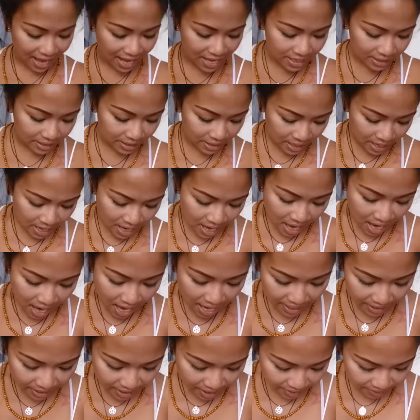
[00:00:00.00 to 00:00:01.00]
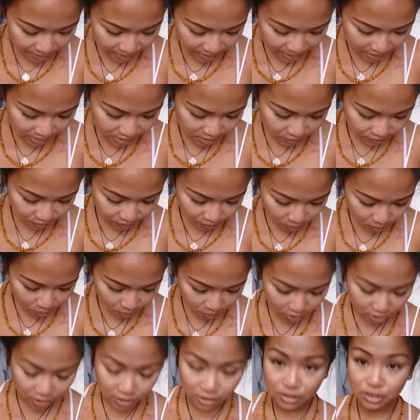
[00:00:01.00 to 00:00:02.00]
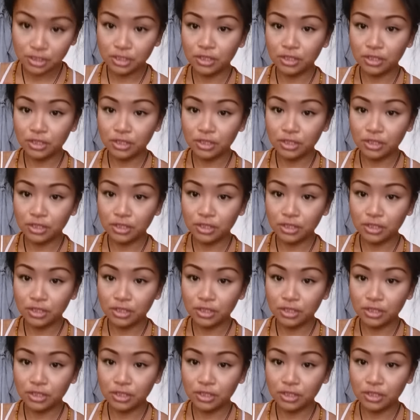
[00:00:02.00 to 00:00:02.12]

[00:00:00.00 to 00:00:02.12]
that. I got this for